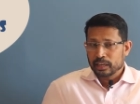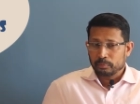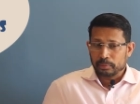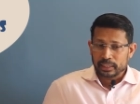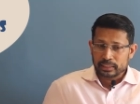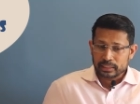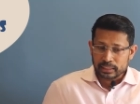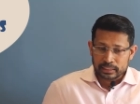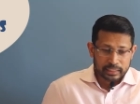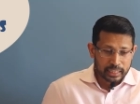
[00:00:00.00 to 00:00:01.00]
but
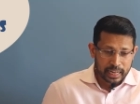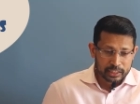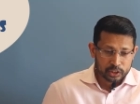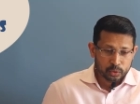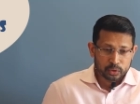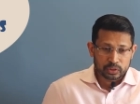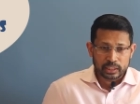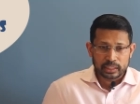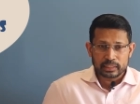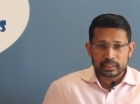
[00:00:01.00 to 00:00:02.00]
in the last 2 to
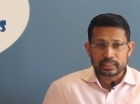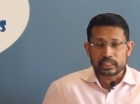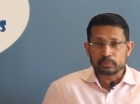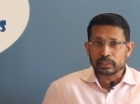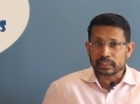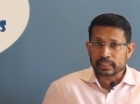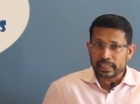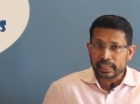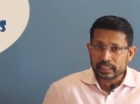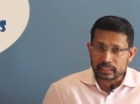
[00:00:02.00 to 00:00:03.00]
3 years, there's been
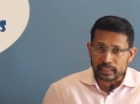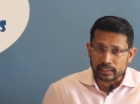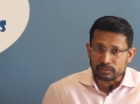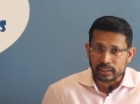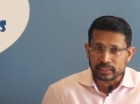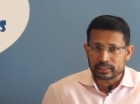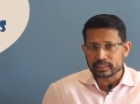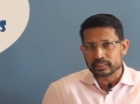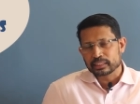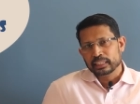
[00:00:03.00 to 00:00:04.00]
great
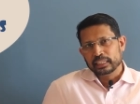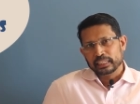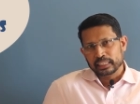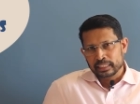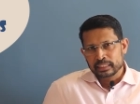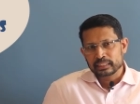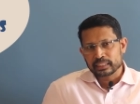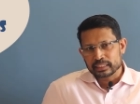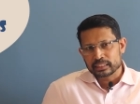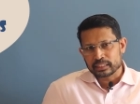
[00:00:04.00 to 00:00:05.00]
advances in
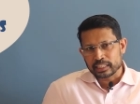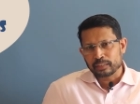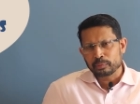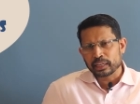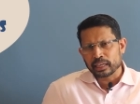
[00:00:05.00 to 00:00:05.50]
this treatment,